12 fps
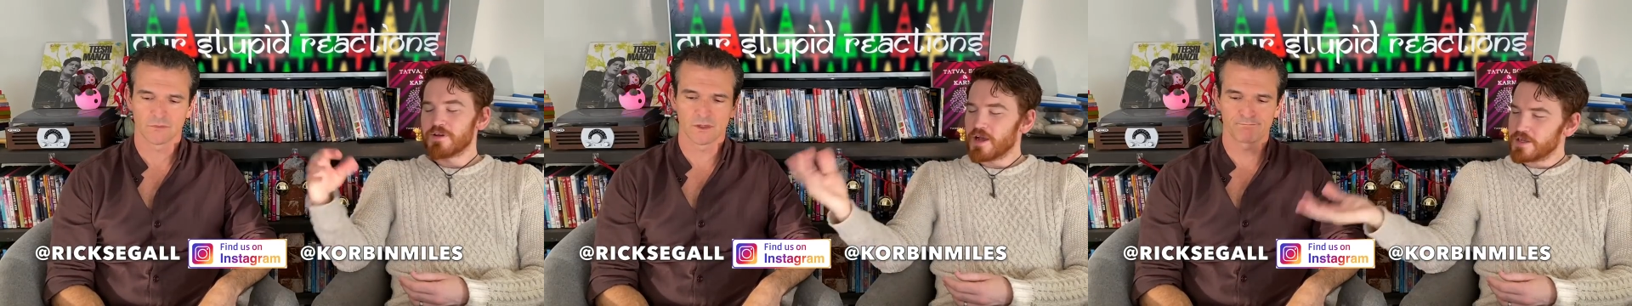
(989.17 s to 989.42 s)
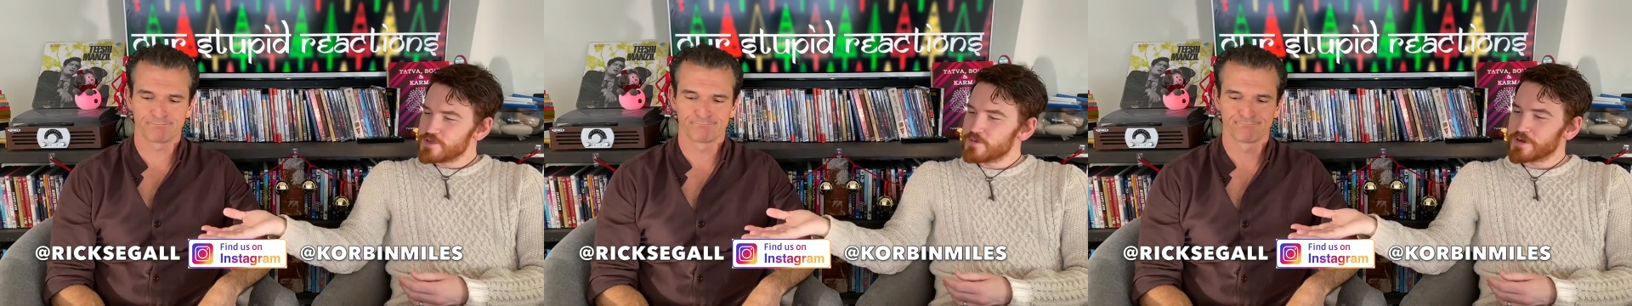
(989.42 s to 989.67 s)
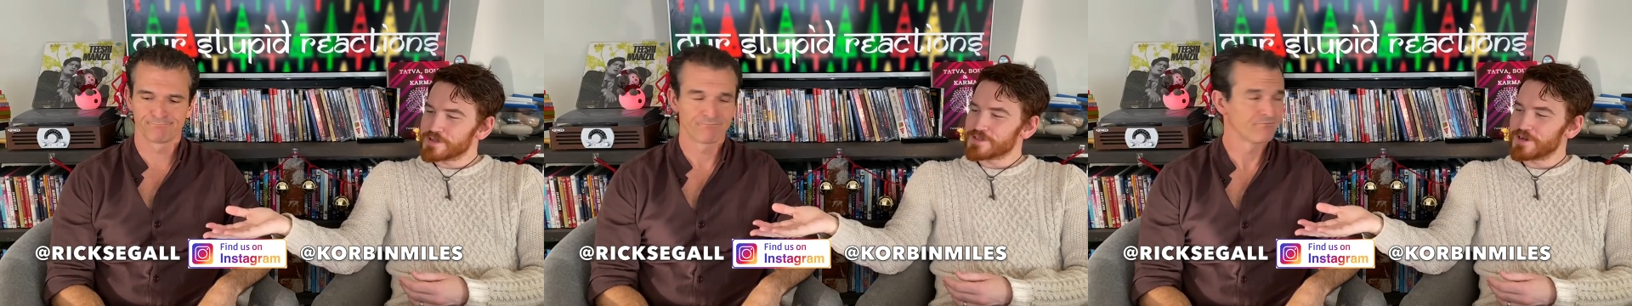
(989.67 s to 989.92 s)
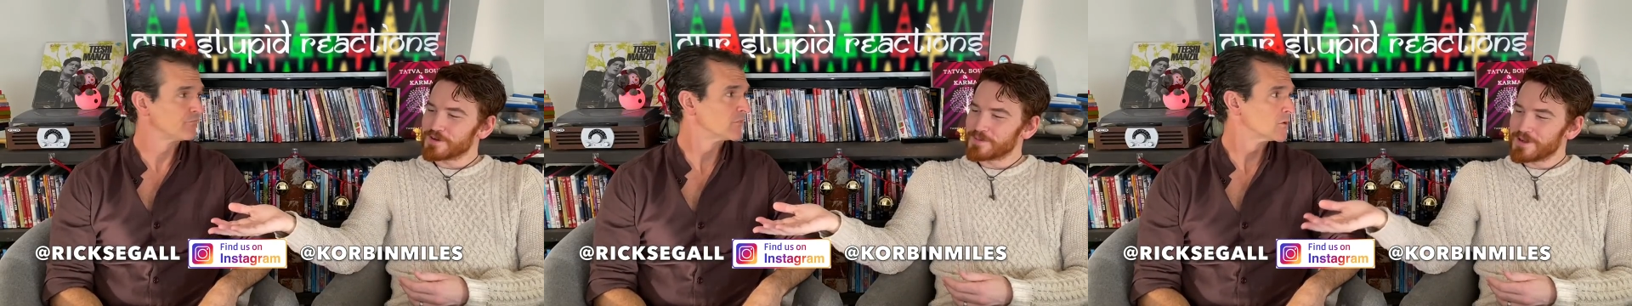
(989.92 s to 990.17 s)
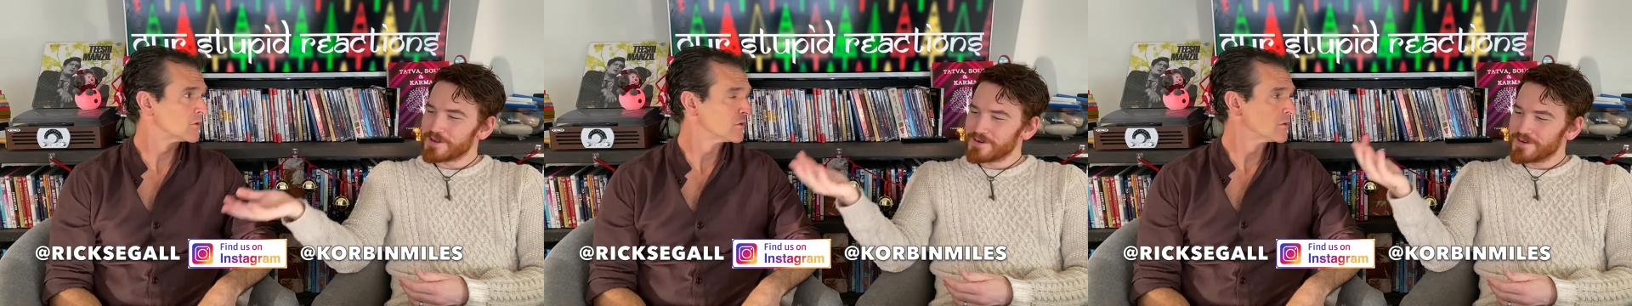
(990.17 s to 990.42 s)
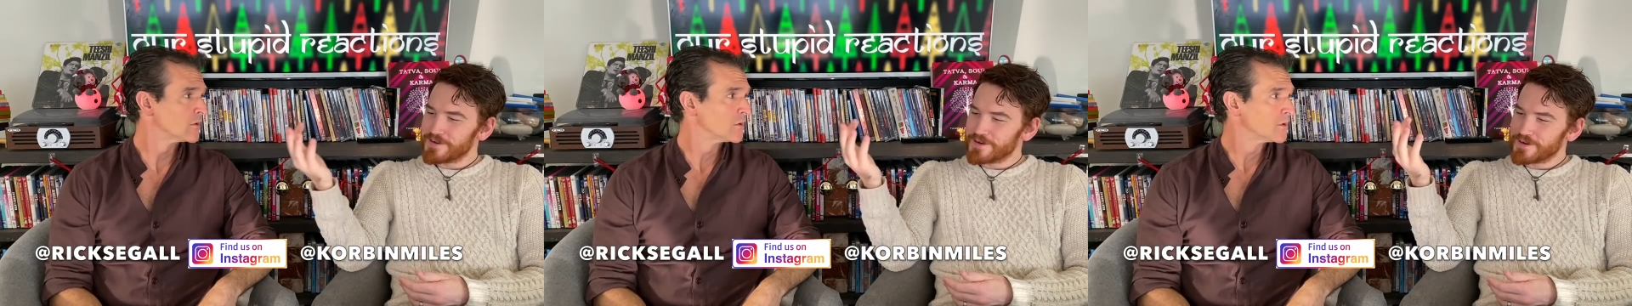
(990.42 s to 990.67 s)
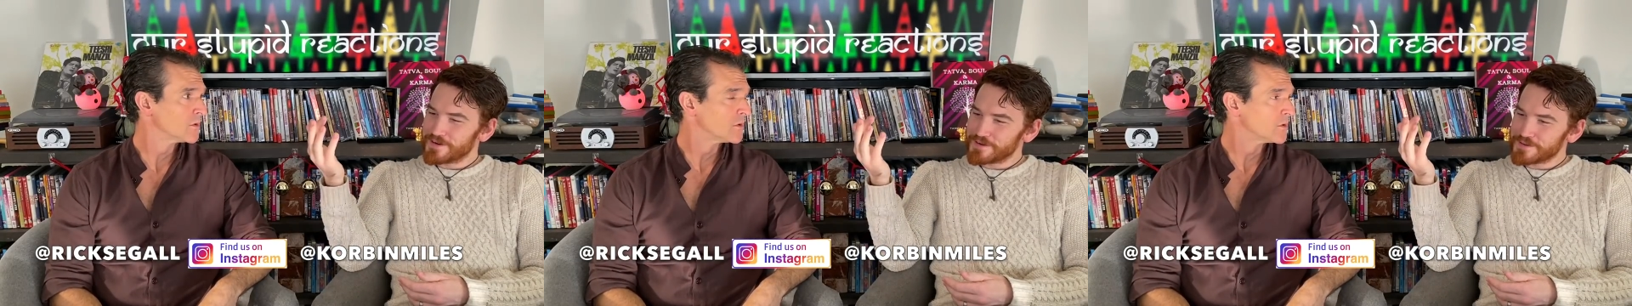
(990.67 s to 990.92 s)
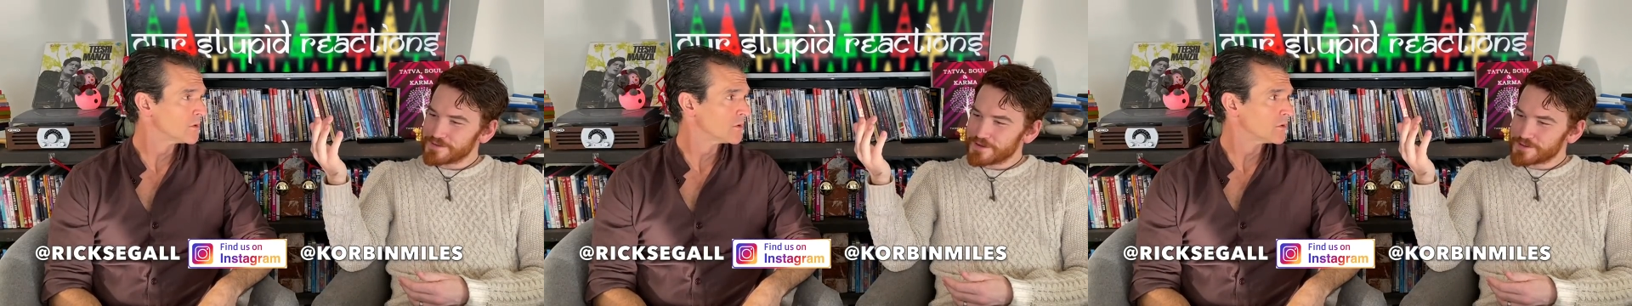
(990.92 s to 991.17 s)
Speaker 1: Yep. I do want to talk about
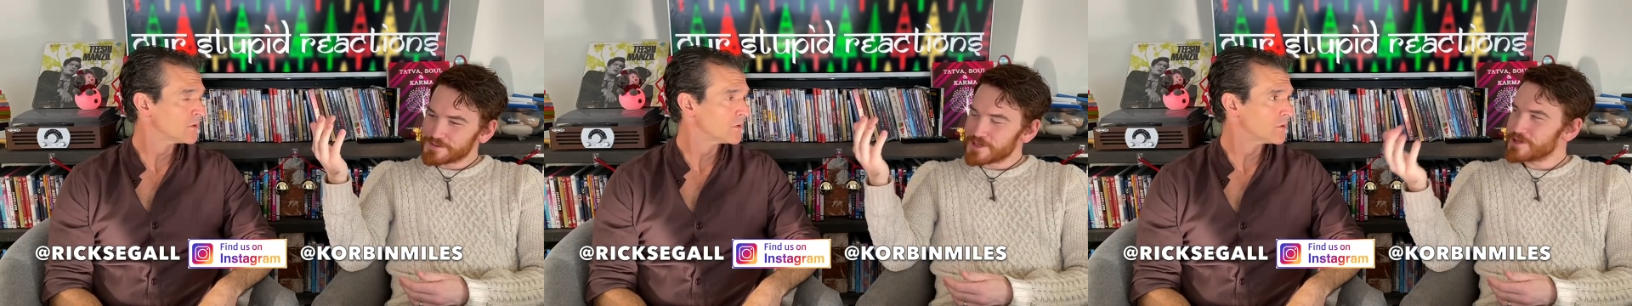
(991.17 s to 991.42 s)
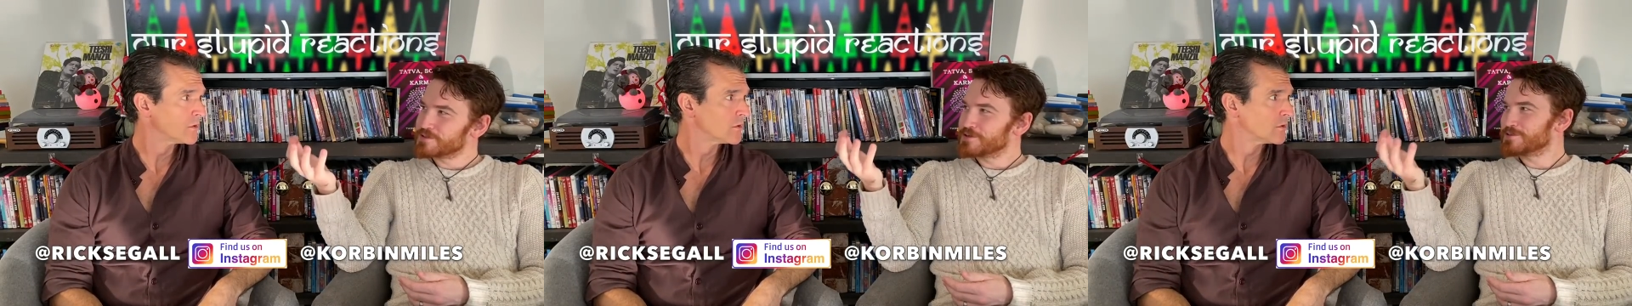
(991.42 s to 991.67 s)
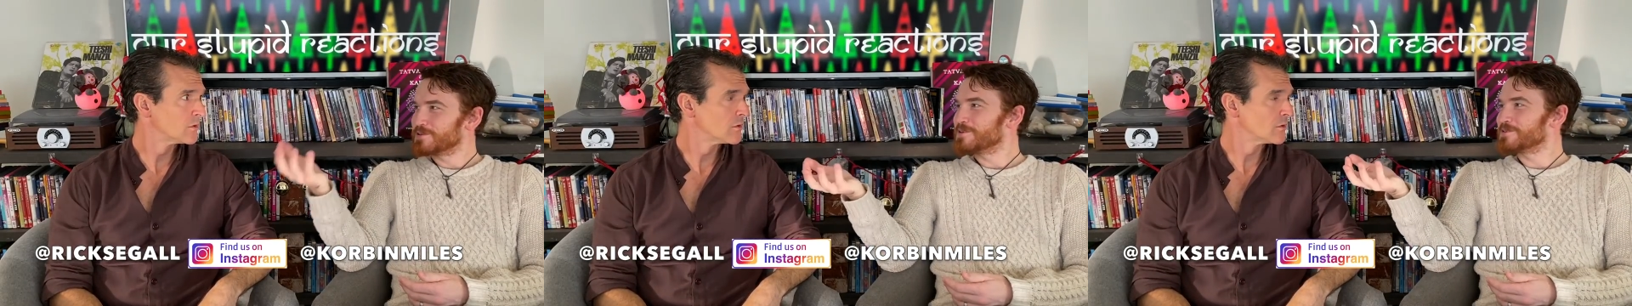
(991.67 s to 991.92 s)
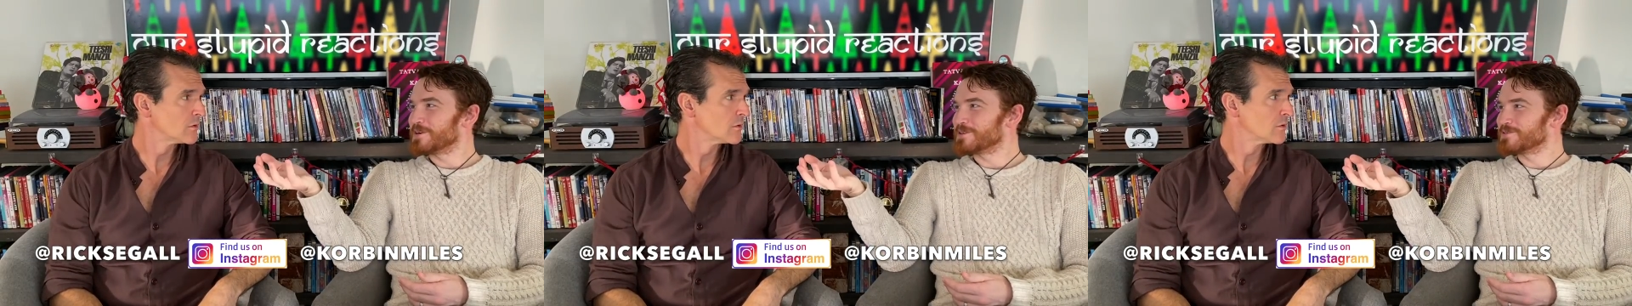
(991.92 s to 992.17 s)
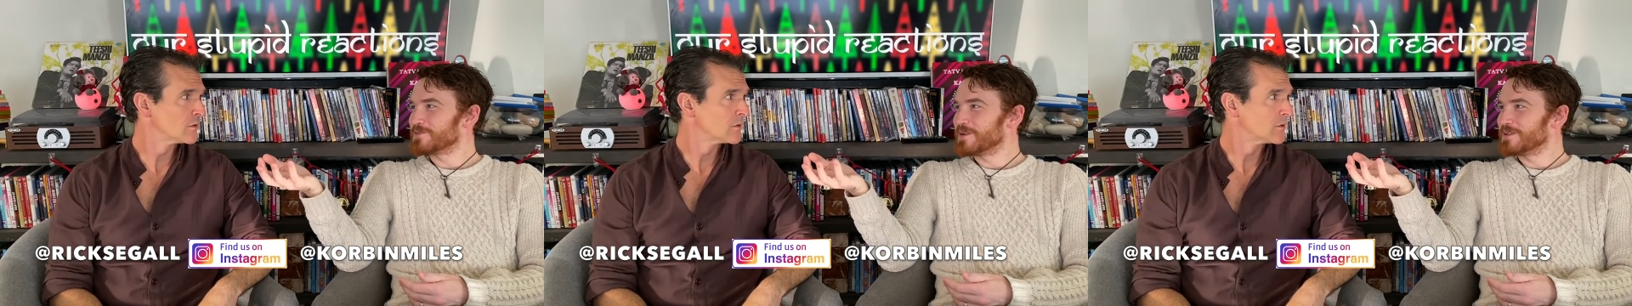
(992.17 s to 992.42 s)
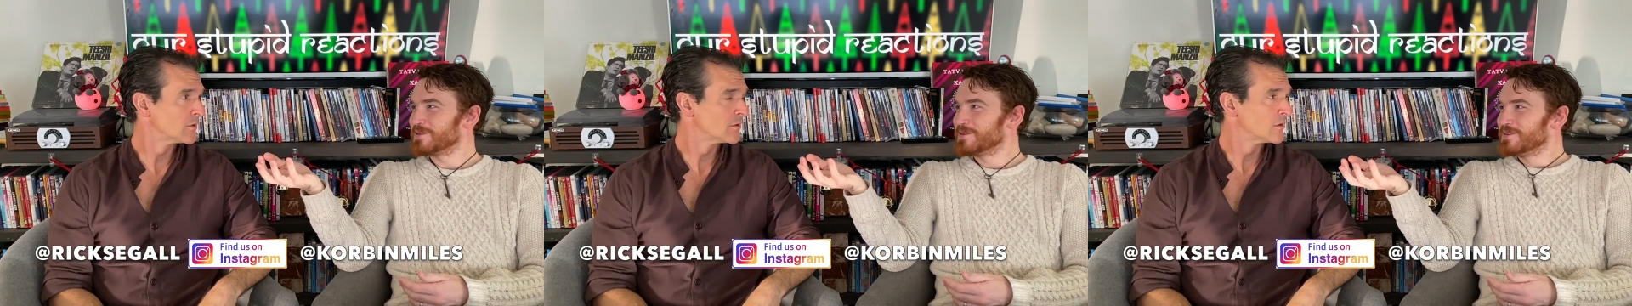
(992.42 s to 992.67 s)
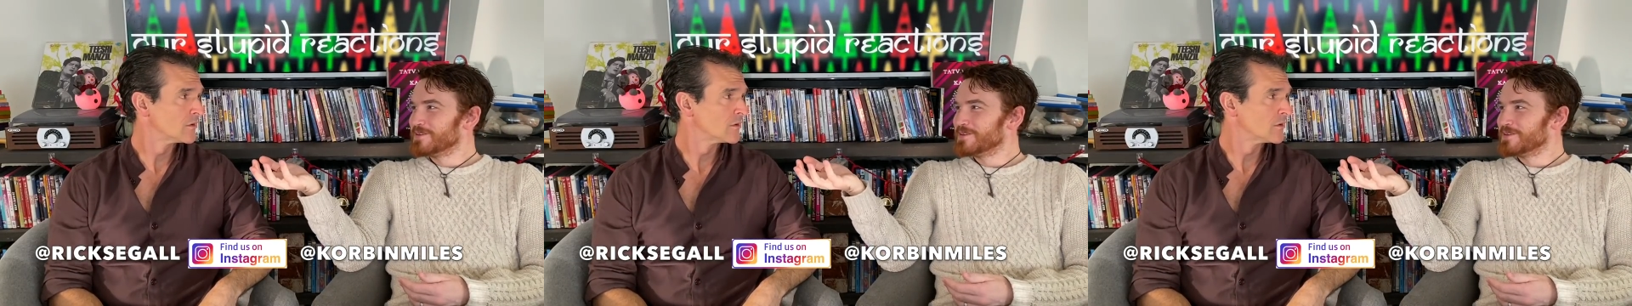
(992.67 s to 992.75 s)
our, our Sartaj friend.